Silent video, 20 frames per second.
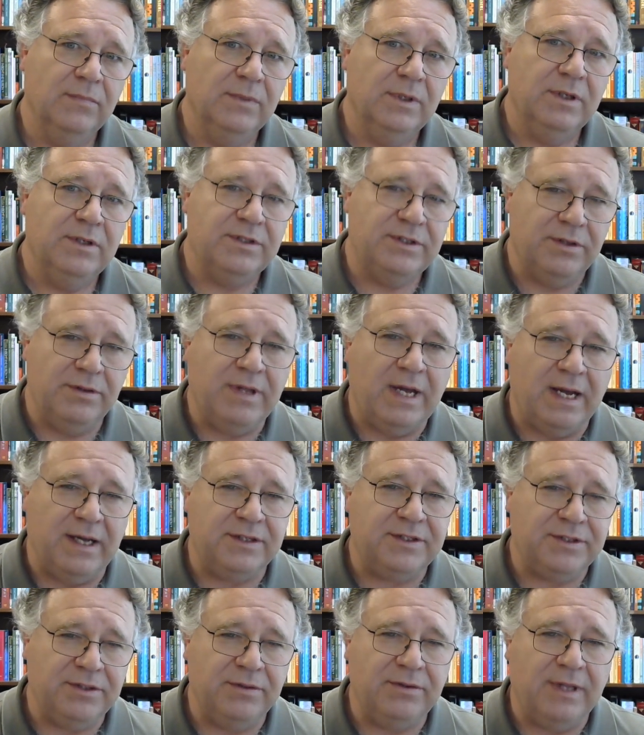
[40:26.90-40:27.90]
So
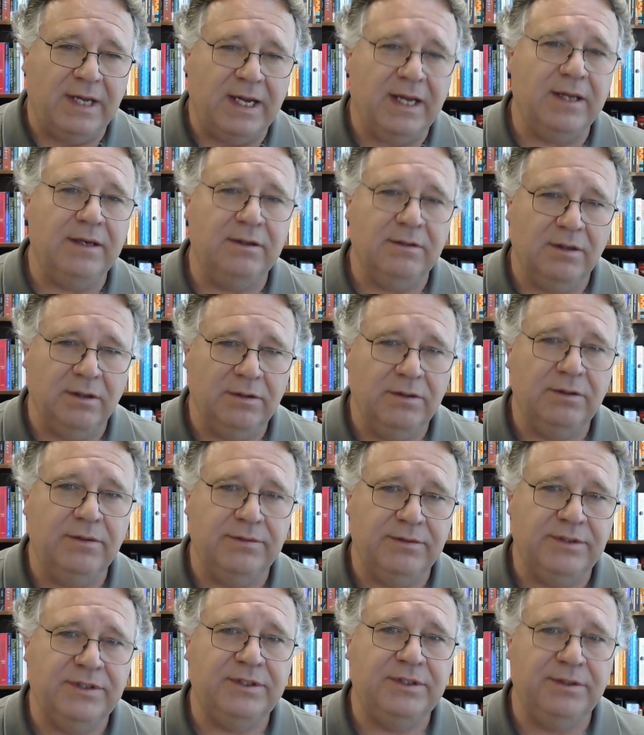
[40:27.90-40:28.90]
that
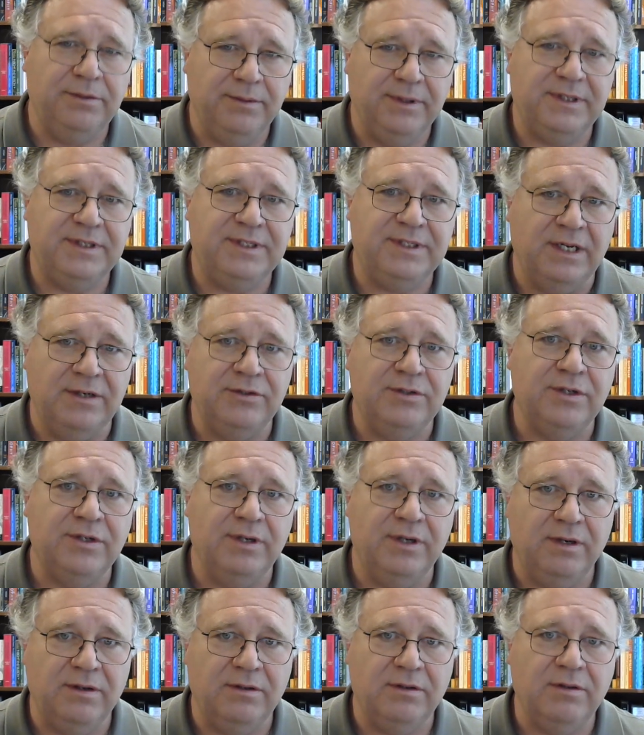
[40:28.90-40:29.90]
alludes to extension
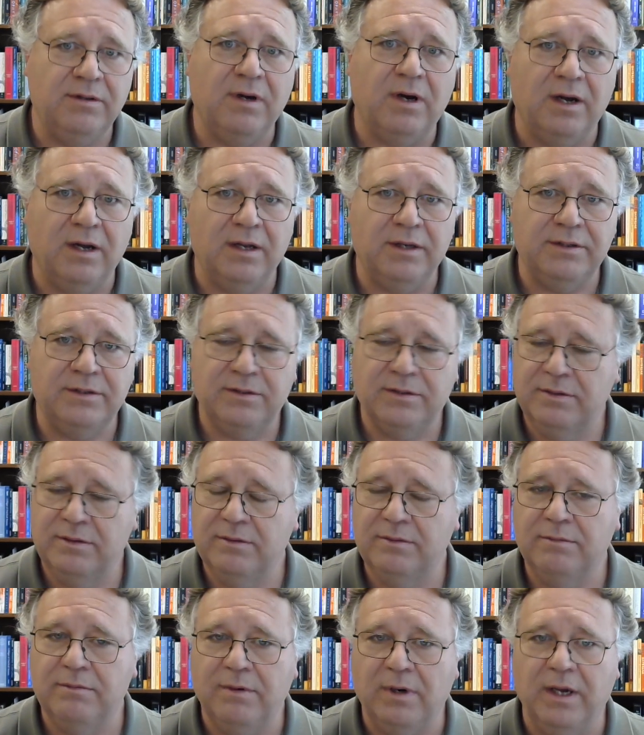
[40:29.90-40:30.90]
and thought,
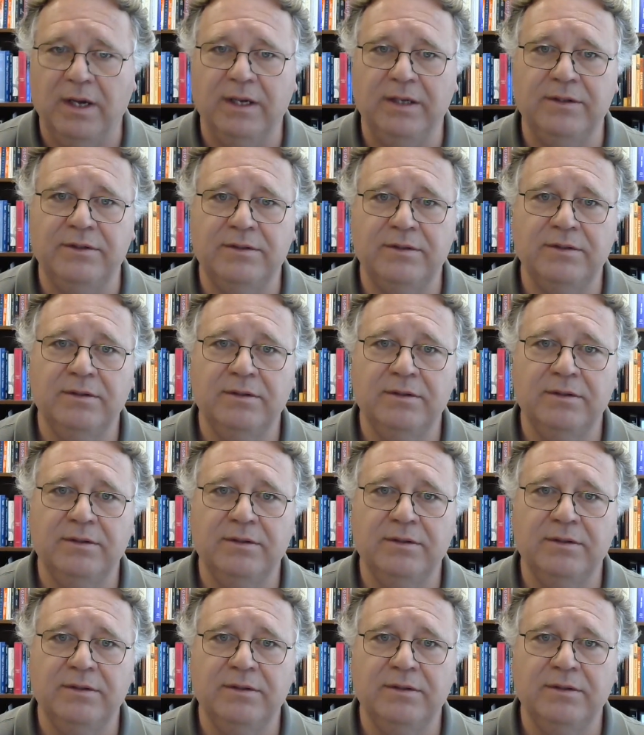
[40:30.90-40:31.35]
right?